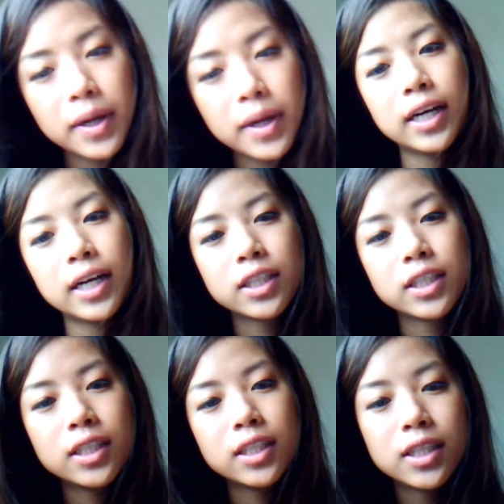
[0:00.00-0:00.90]
my
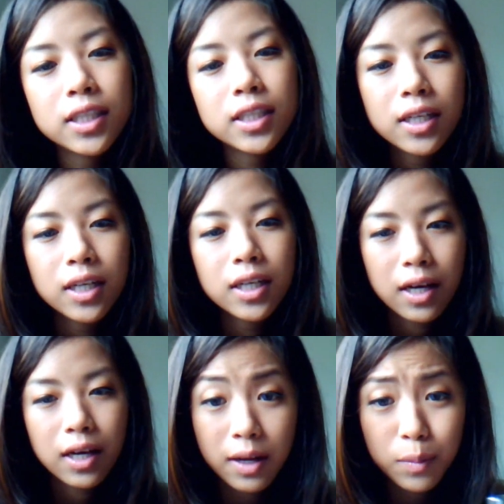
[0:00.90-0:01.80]
lashes,
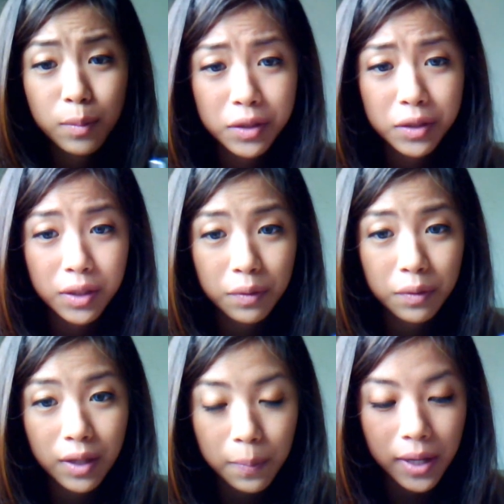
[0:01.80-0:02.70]
I'm usually
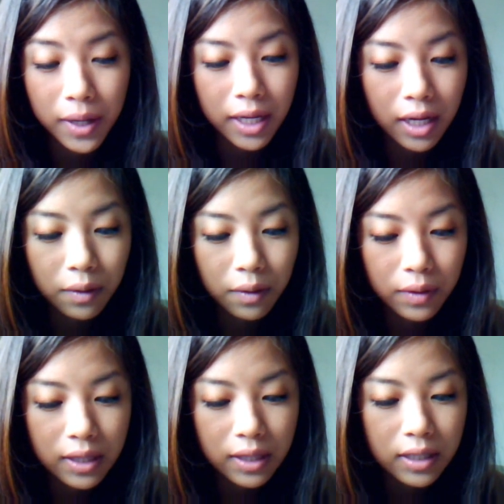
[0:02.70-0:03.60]
really picky
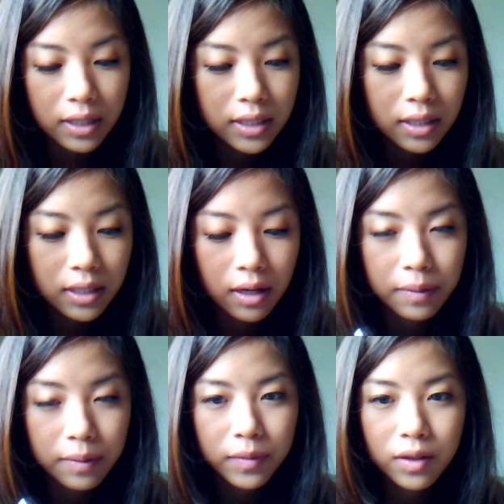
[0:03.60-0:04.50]
with this.
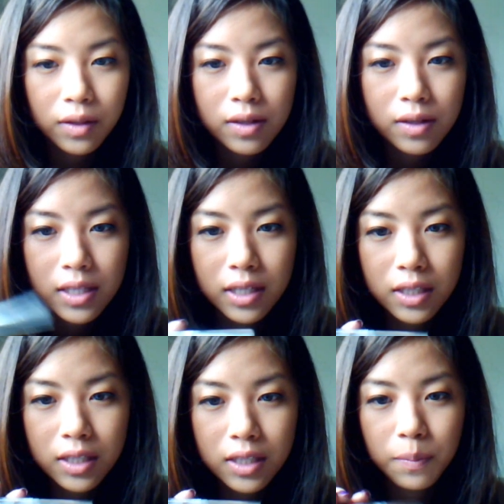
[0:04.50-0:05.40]
Use
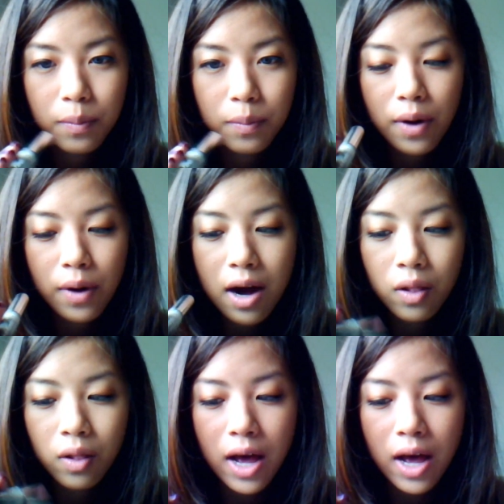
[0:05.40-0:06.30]
this
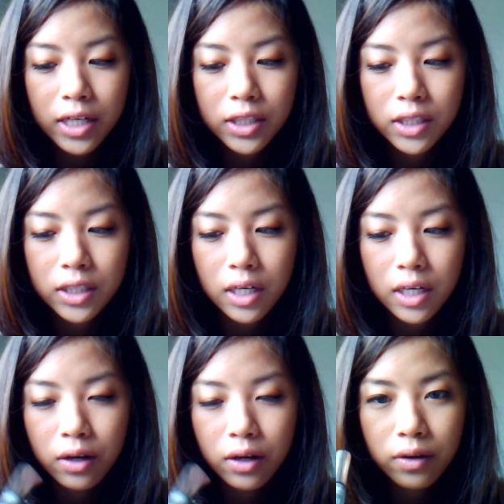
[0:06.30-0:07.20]
Brow Lash
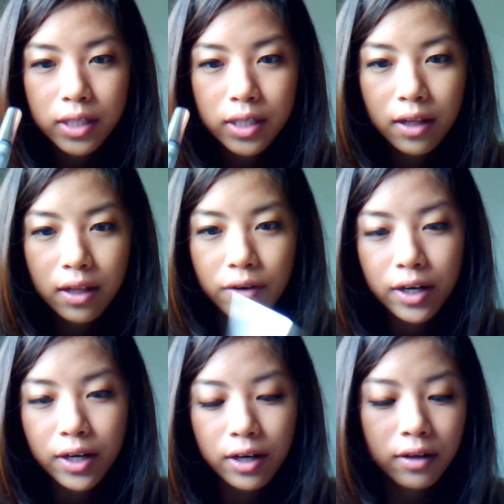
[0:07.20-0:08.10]
Growth
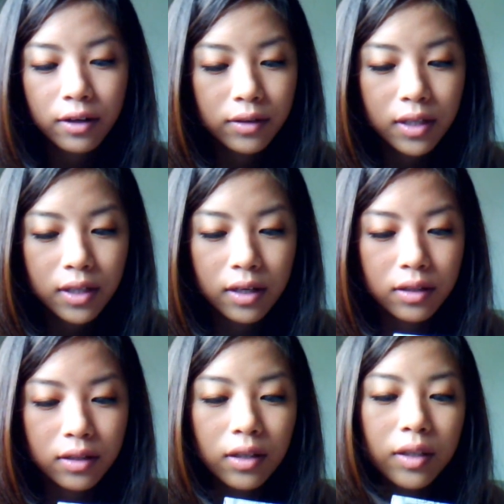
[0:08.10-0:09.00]
Accelerator. I know it's kind of
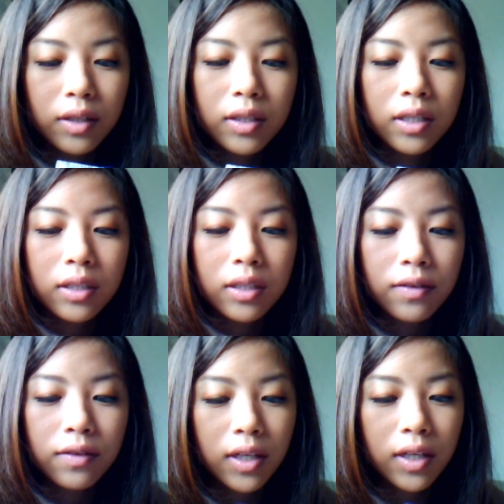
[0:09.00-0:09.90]
dirty because
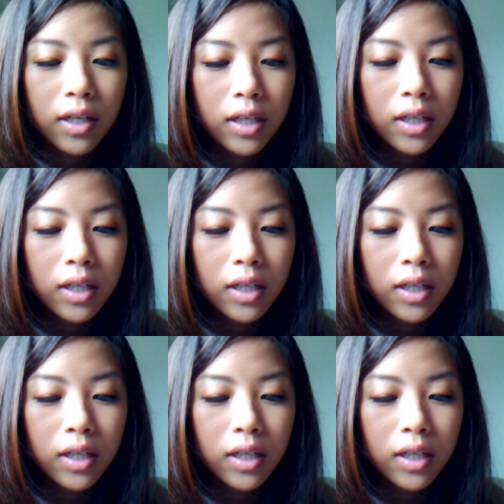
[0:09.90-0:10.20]
of the